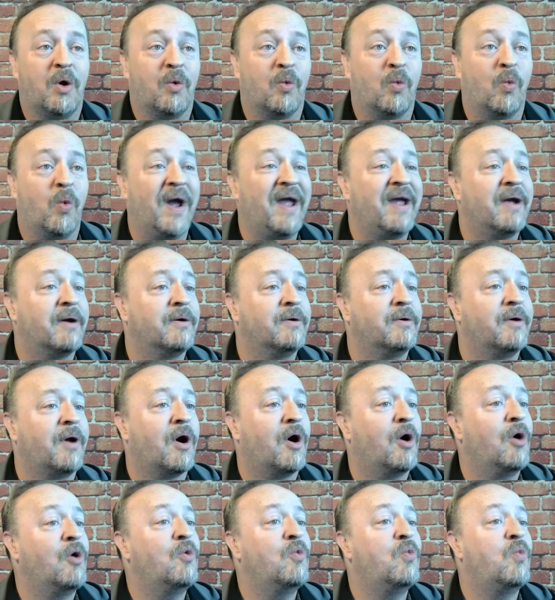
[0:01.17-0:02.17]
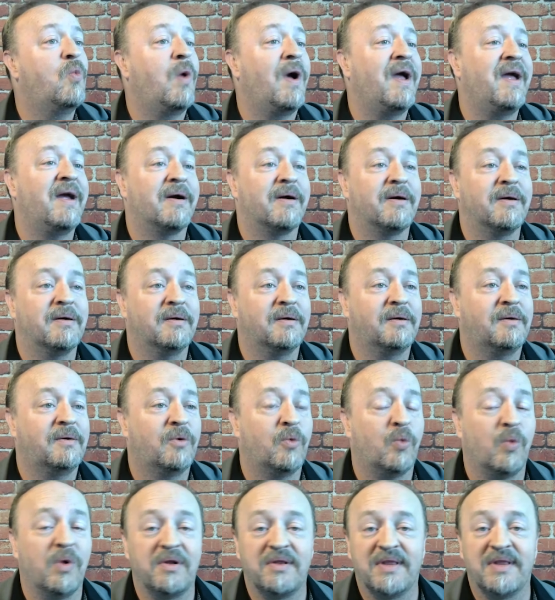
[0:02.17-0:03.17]
Where, oh where,
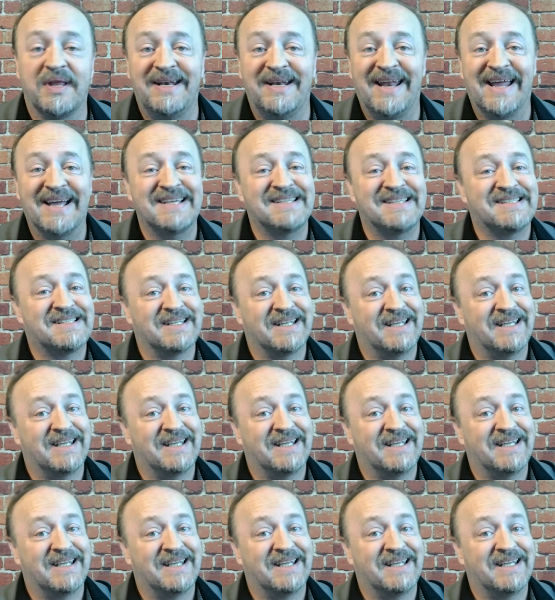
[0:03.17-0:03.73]
will the next